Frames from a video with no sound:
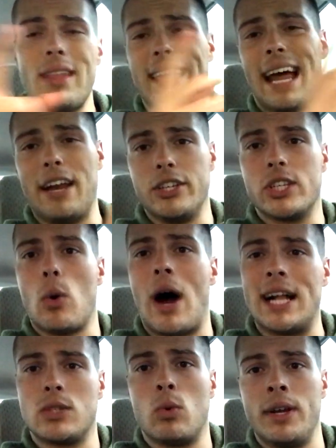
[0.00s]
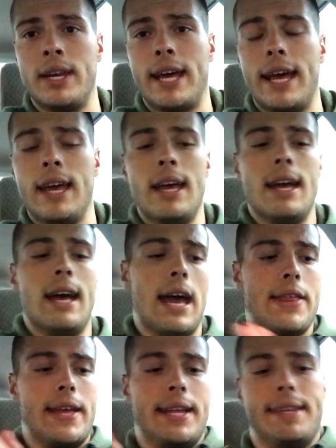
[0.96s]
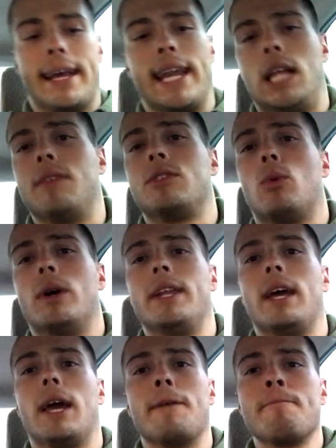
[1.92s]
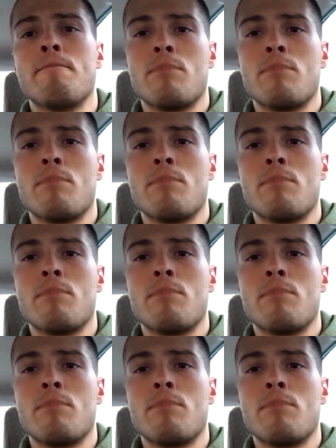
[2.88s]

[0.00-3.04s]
I do squats one day, and then deadlifts one day.